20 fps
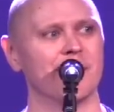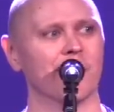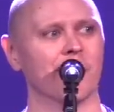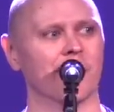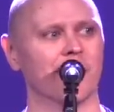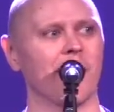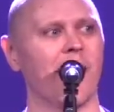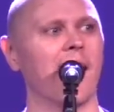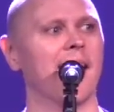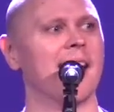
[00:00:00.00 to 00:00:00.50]

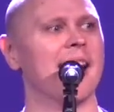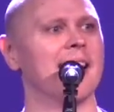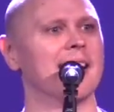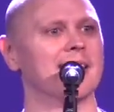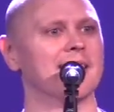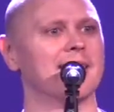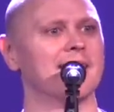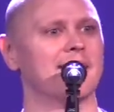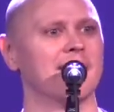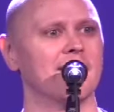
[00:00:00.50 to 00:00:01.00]
where God
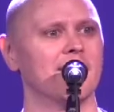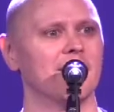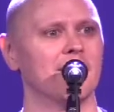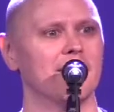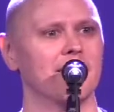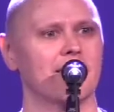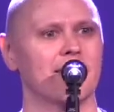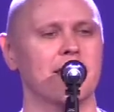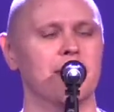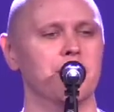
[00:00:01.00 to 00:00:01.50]
has
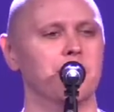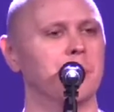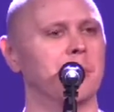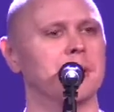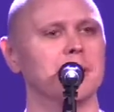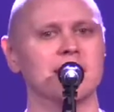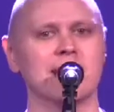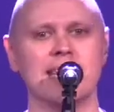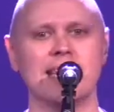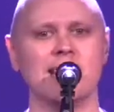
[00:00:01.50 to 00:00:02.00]

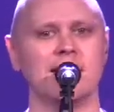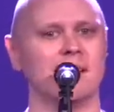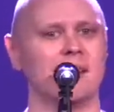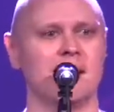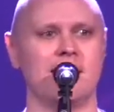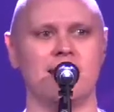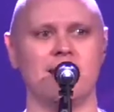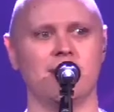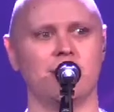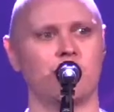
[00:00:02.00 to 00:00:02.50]

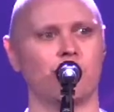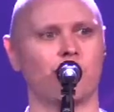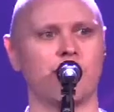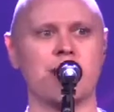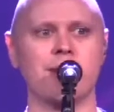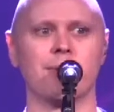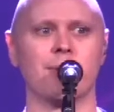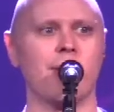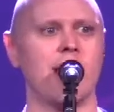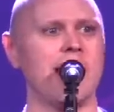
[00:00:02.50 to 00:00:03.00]
completely
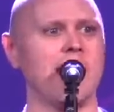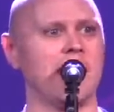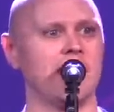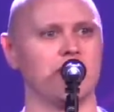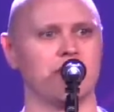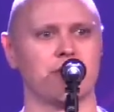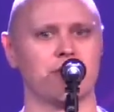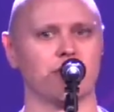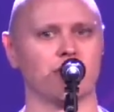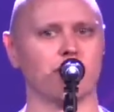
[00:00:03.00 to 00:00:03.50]

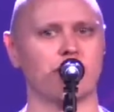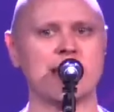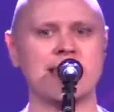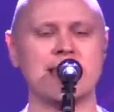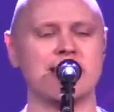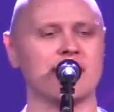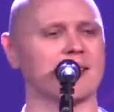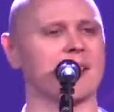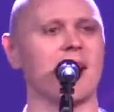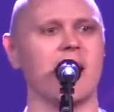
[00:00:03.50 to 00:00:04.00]
rearranged,
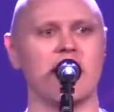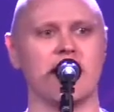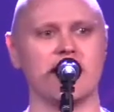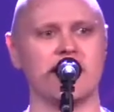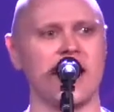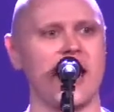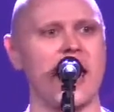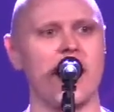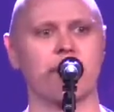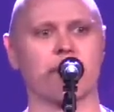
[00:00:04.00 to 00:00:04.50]

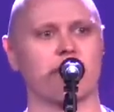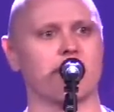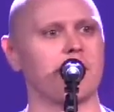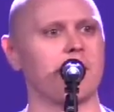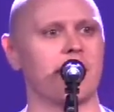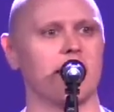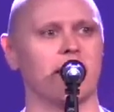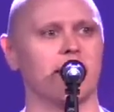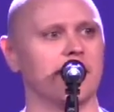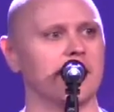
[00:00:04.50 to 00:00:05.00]
redesigned
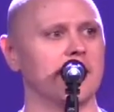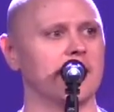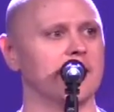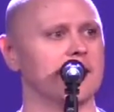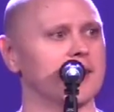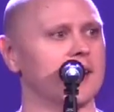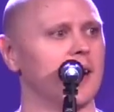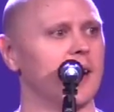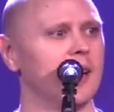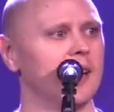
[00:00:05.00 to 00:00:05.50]
everything on the
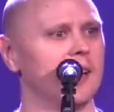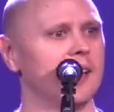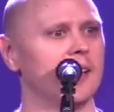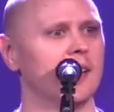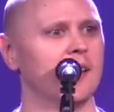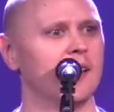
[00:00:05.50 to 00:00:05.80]
inside.